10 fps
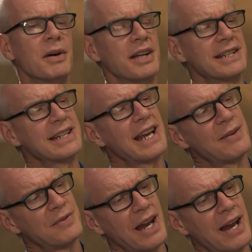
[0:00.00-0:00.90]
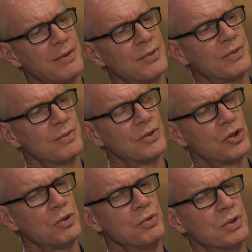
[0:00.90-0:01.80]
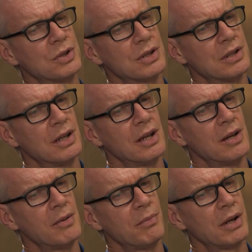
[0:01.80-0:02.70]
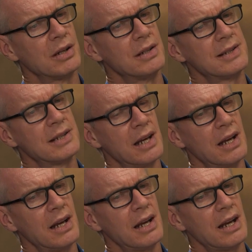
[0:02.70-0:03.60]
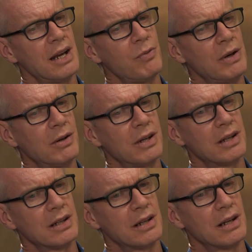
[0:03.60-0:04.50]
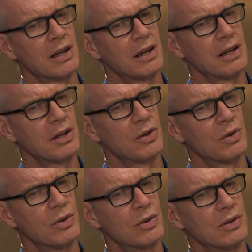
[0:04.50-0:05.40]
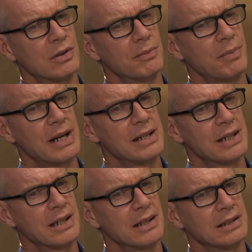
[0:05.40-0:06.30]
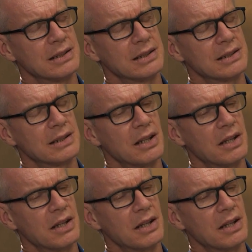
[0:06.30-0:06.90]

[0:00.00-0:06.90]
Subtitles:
But does it have to have truth? Because if we look at your paintings,